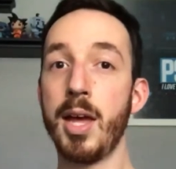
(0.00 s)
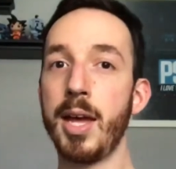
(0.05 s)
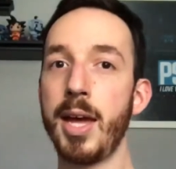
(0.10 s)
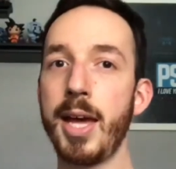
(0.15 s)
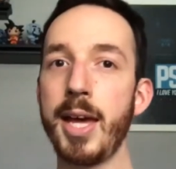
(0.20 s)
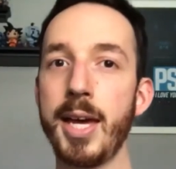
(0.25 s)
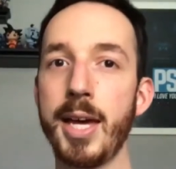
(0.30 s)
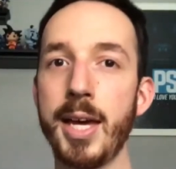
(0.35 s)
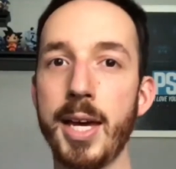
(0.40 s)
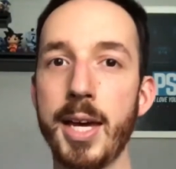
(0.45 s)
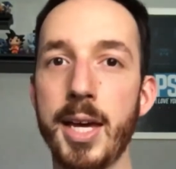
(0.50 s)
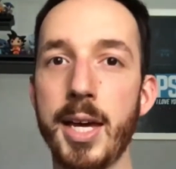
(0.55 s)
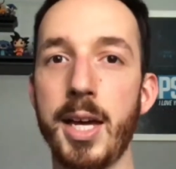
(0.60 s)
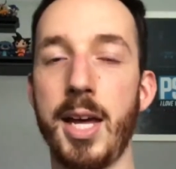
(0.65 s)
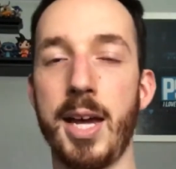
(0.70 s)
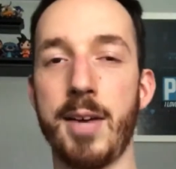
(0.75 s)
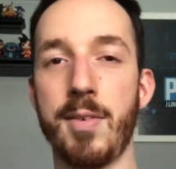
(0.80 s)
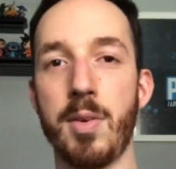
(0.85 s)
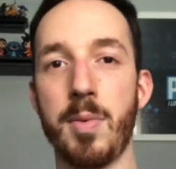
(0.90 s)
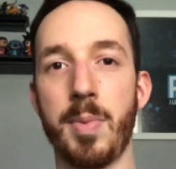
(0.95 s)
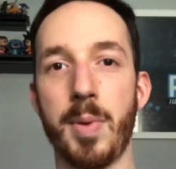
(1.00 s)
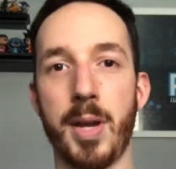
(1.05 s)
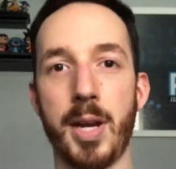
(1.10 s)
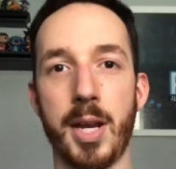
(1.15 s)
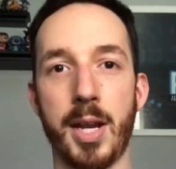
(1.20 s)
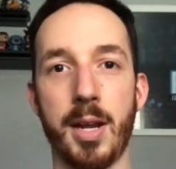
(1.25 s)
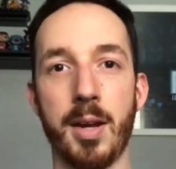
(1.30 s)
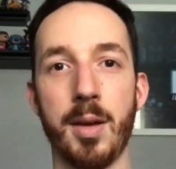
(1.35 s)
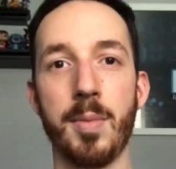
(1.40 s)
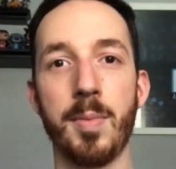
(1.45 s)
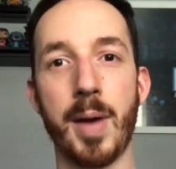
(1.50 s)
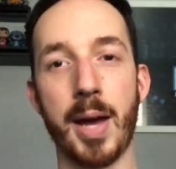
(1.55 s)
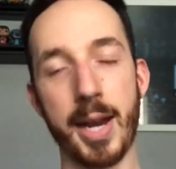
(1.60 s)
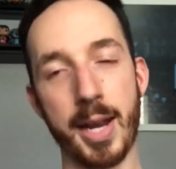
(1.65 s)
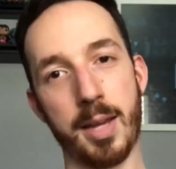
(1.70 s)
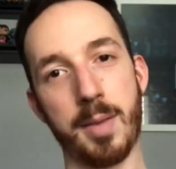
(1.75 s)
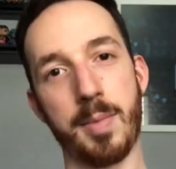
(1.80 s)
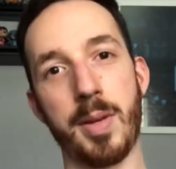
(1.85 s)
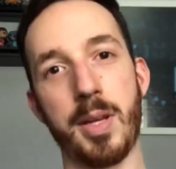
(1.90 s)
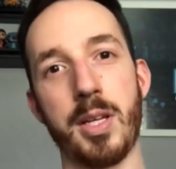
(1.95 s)
Hey everybody, my
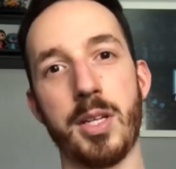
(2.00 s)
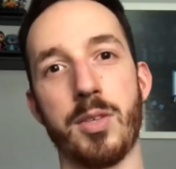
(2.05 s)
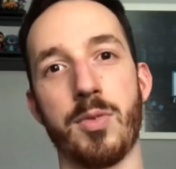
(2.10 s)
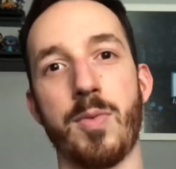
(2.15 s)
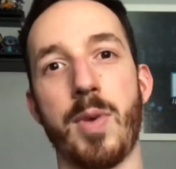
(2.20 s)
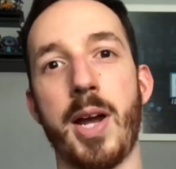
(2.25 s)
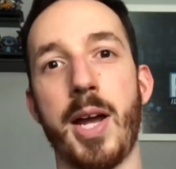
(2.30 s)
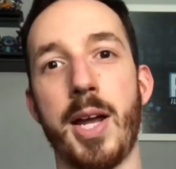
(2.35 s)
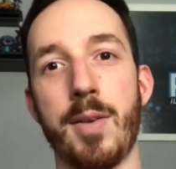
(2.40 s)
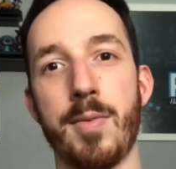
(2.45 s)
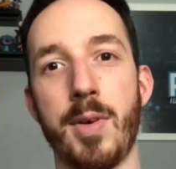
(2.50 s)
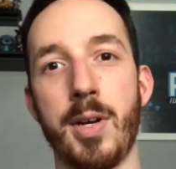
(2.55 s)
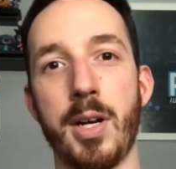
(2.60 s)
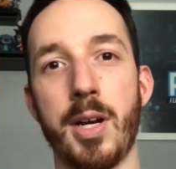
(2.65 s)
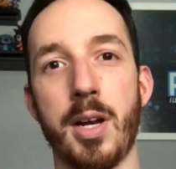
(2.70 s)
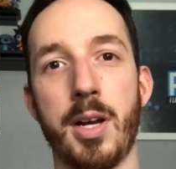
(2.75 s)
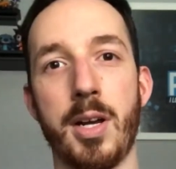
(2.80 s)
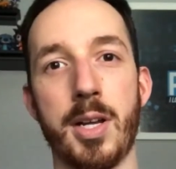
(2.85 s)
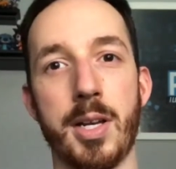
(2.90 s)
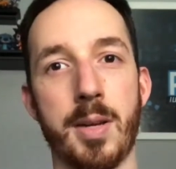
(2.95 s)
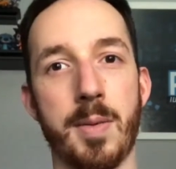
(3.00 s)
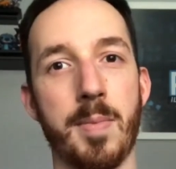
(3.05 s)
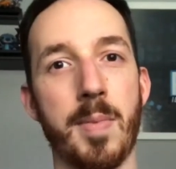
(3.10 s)
name is Ryan Rincon.